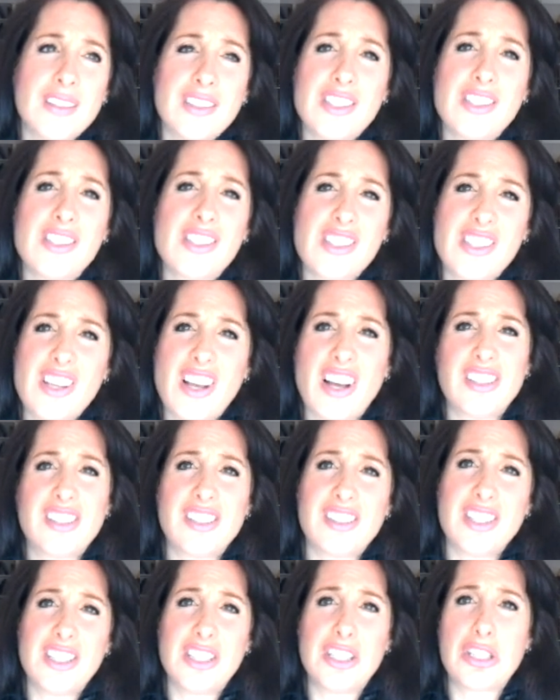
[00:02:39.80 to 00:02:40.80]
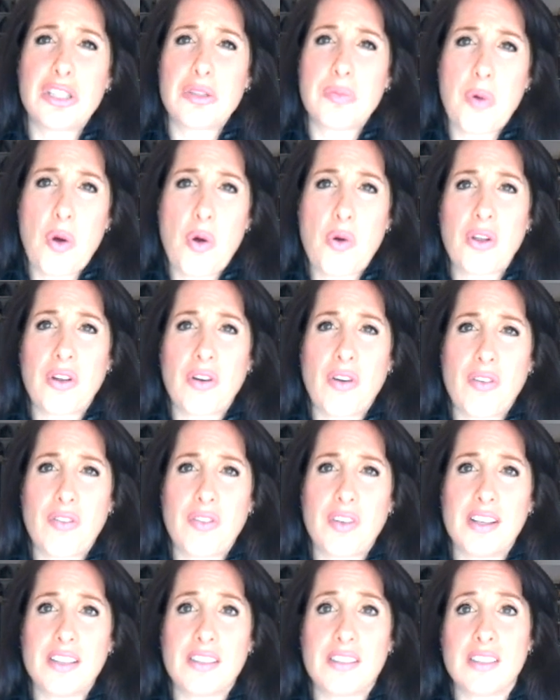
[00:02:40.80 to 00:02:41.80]
disgusting smoke in our
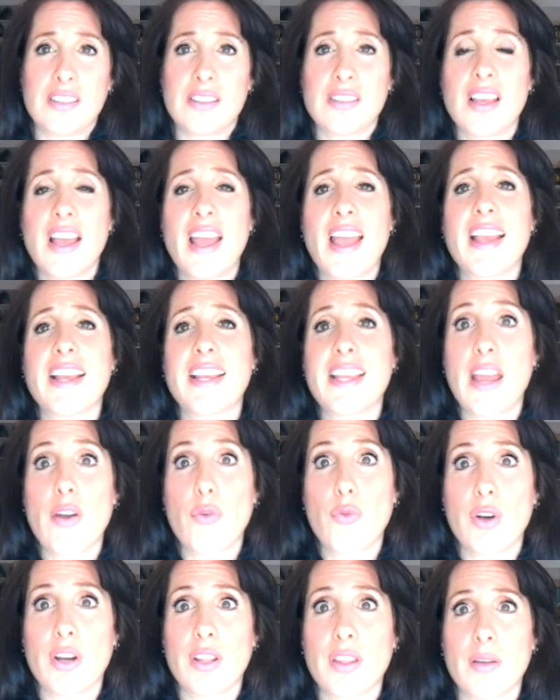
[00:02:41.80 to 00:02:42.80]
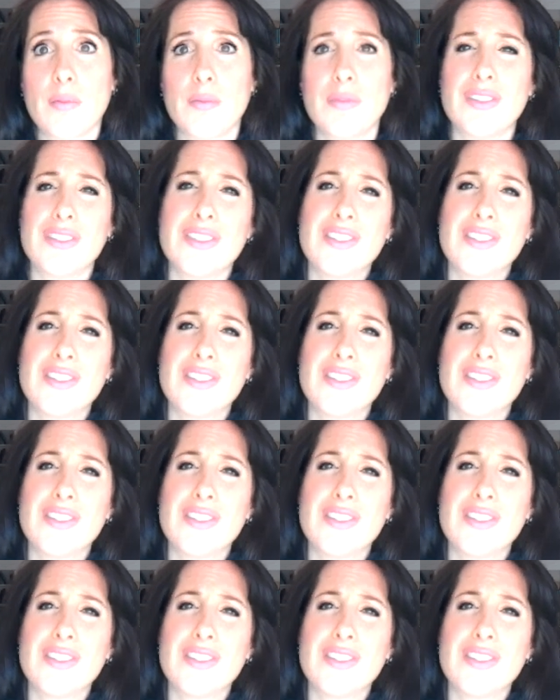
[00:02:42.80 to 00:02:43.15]
faces and get rid of them.